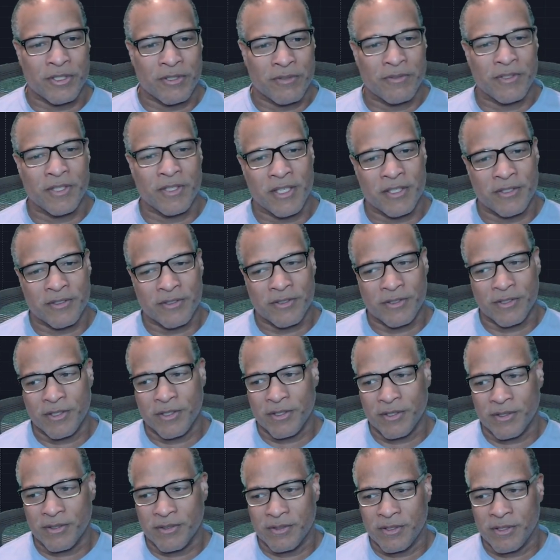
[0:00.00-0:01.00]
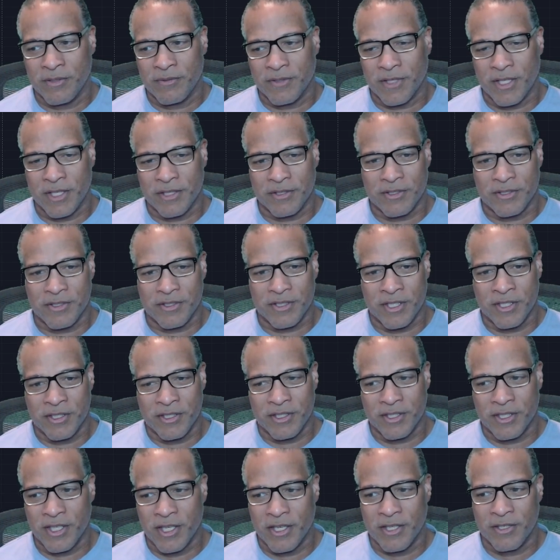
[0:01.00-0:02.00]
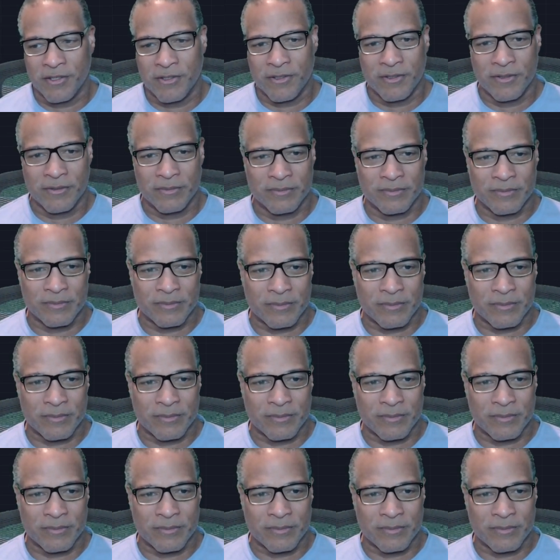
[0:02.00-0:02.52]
You've got this indicator.